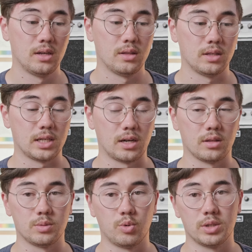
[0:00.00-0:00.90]
the sound of
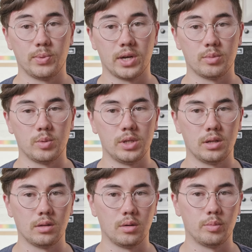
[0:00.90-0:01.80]
this bridge pickup to be
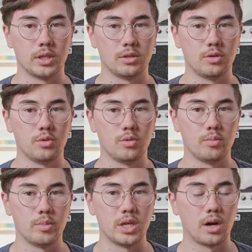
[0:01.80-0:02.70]
a little bit too
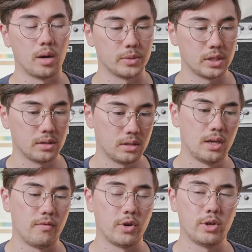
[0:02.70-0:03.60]
mid-humped.
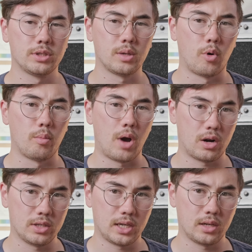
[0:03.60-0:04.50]
If you're used to more
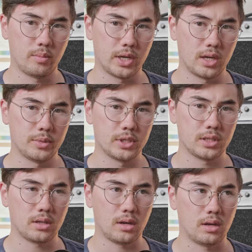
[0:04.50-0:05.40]
modern sounding
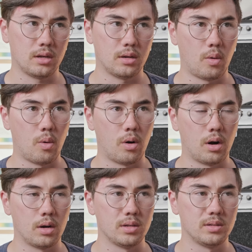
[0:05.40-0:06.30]
pickups,
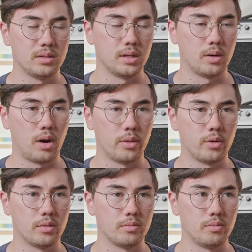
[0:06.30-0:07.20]
or you know,
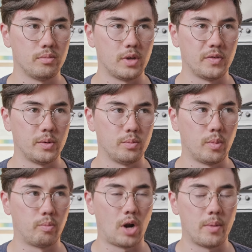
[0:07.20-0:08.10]
if
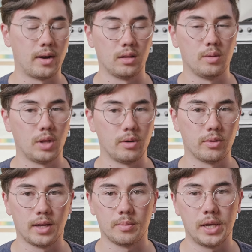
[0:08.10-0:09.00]
you primarily play
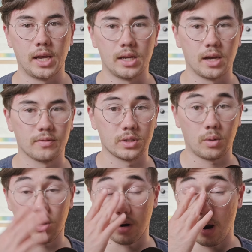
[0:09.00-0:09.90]
with like PAFs
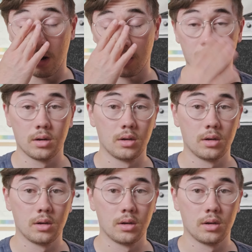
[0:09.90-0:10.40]
or hotter